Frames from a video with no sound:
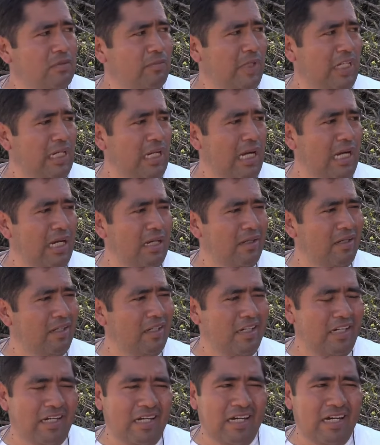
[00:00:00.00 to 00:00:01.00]
but
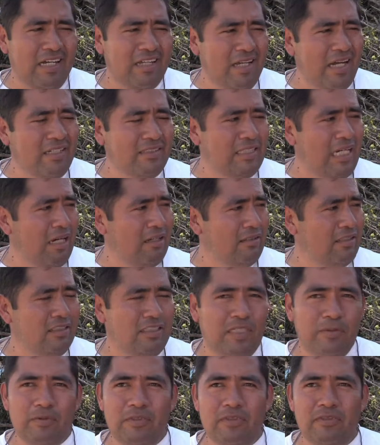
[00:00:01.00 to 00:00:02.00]
I doubt that
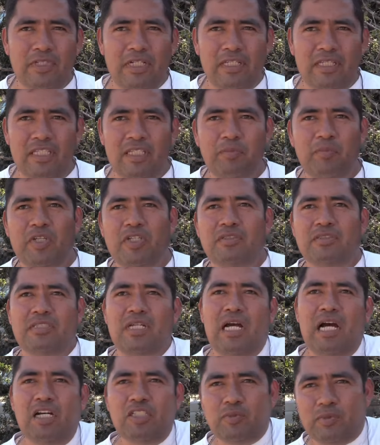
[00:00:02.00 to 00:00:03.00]
they would do anything because
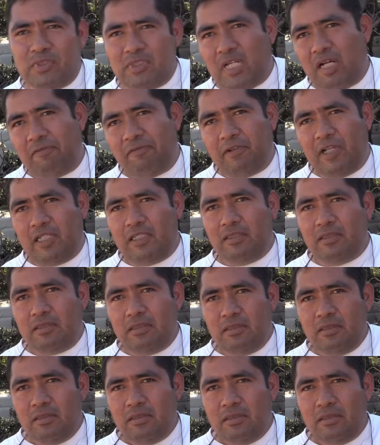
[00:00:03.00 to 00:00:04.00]
the house was not flooded,
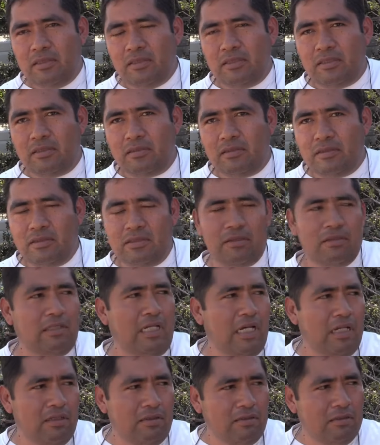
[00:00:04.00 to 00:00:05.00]
you know, so
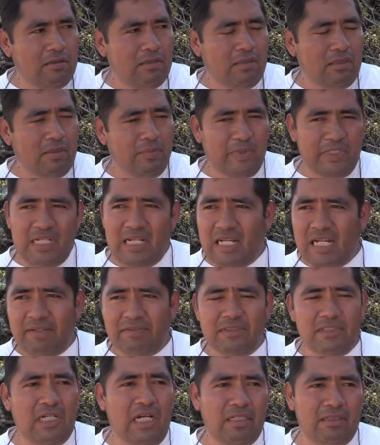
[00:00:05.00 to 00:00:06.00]
I don't know, but I
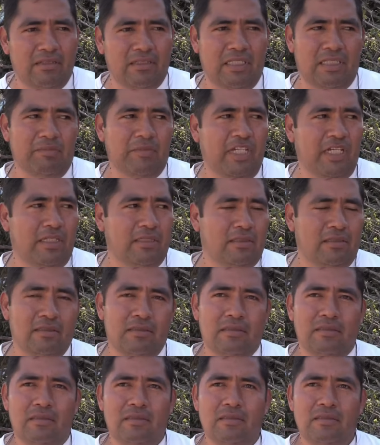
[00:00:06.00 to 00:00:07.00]
haven't talked to them yet.
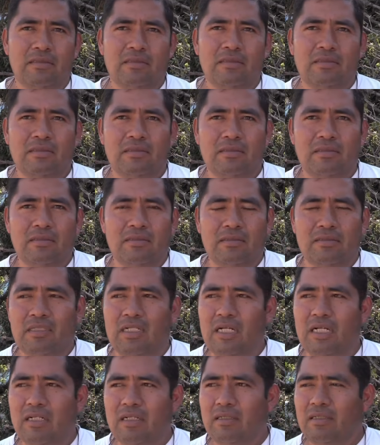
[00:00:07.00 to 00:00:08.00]
So
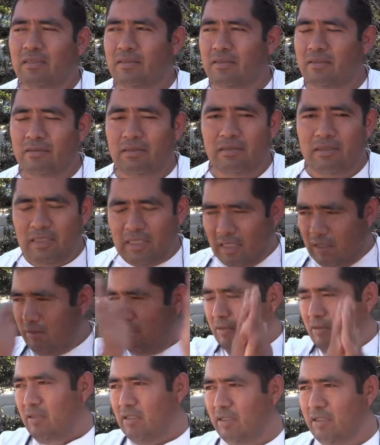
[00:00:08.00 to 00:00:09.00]
I
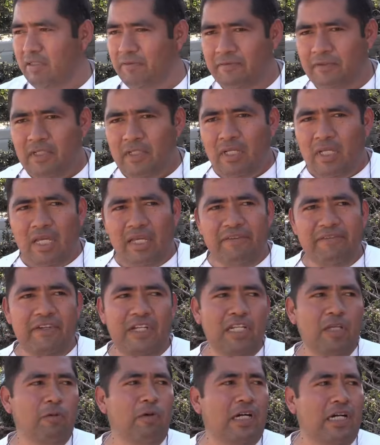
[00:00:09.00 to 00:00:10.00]
don't know if
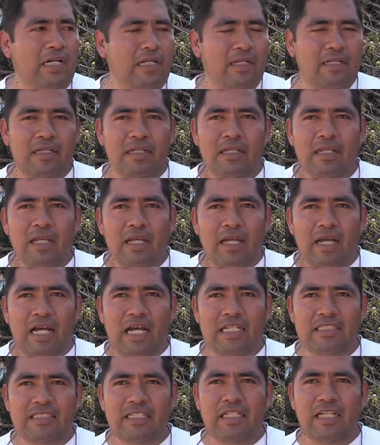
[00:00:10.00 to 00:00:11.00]
anyone
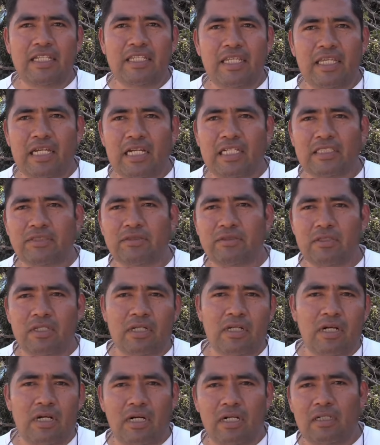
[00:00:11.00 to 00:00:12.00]
has any ideas who to
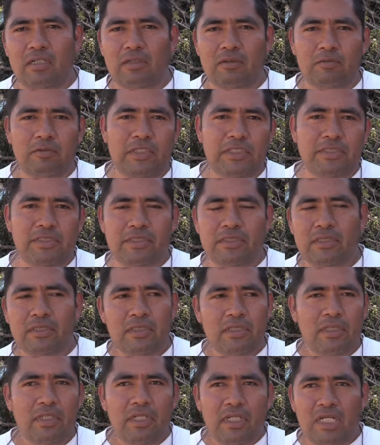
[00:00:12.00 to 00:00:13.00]
call or which
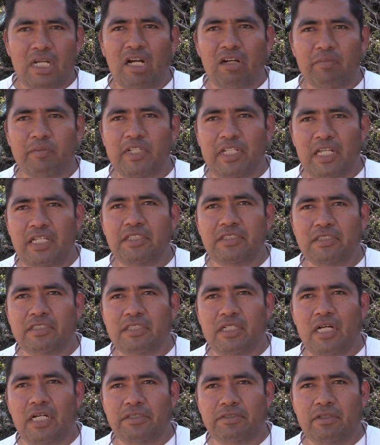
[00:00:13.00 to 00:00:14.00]
government
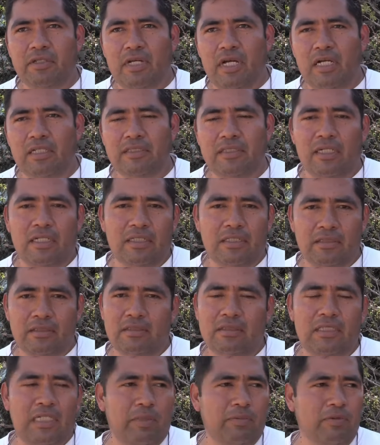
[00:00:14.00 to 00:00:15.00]
agency I should contact, you
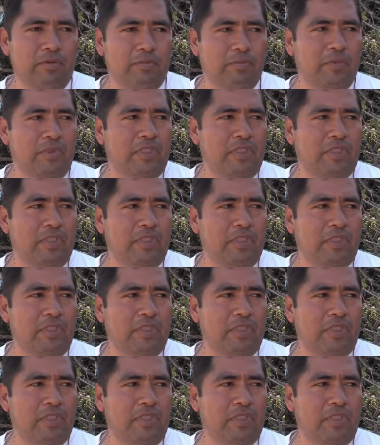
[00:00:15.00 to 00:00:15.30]
know, I would be